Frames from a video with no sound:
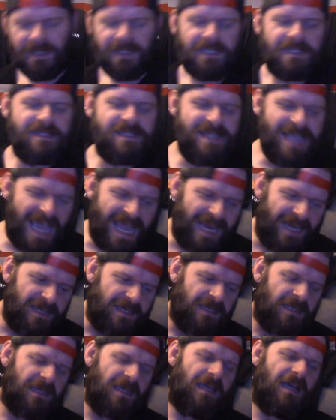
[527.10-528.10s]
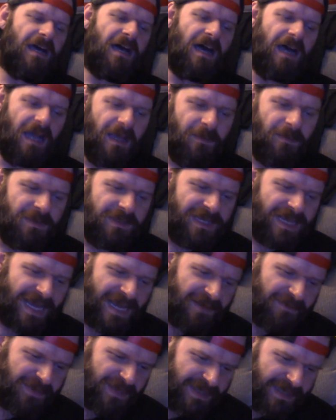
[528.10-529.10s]
Because then I wouldn't
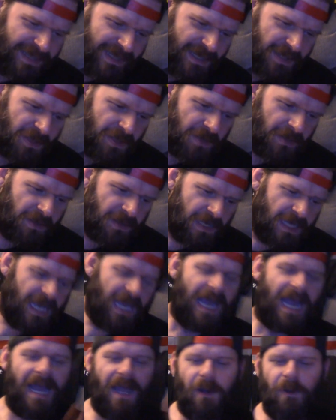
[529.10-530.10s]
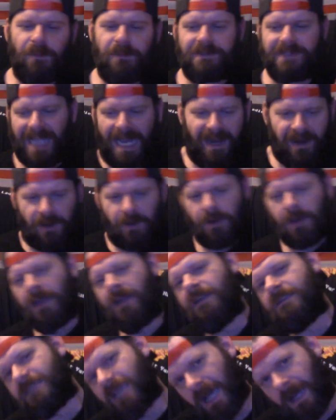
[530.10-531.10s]
have to hear how dare
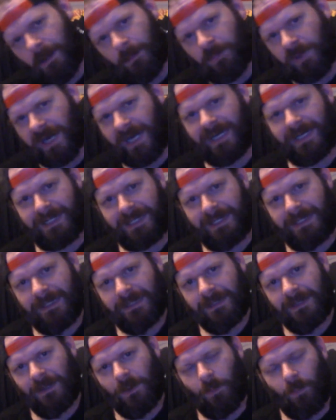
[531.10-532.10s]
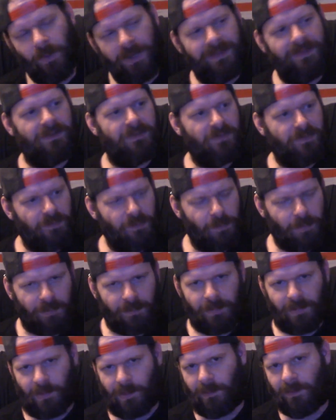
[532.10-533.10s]
Tom Brady win the Super
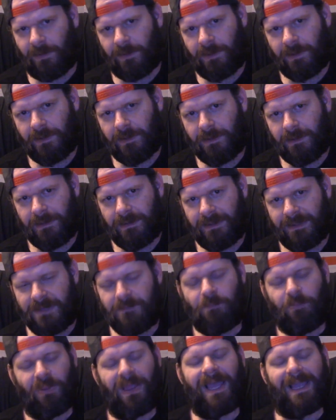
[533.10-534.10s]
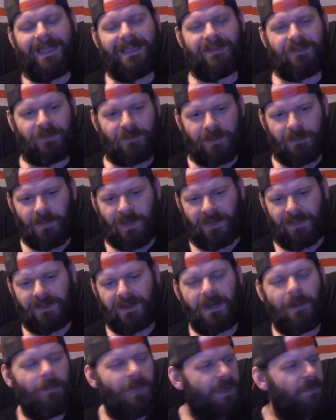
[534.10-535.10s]
Bowl in Black History Month.
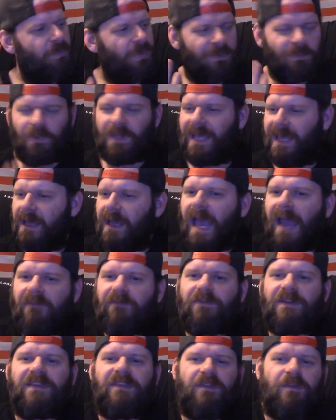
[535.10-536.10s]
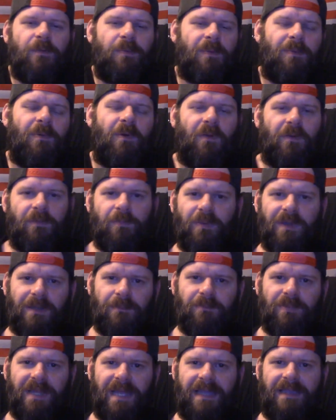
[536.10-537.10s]
And I'm like, but every Super Bowl is
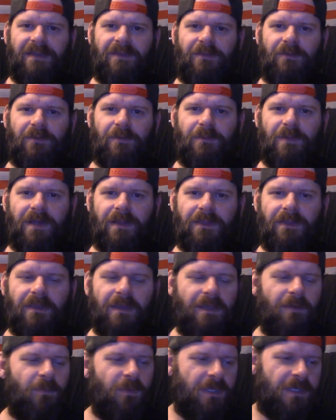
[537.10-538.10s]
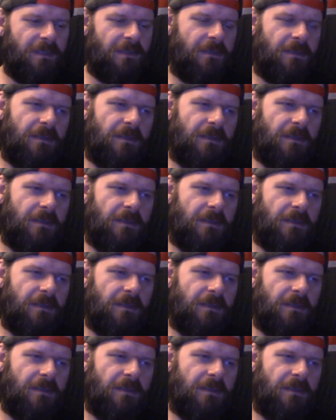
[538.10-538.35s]
played Black History Month. Like, what?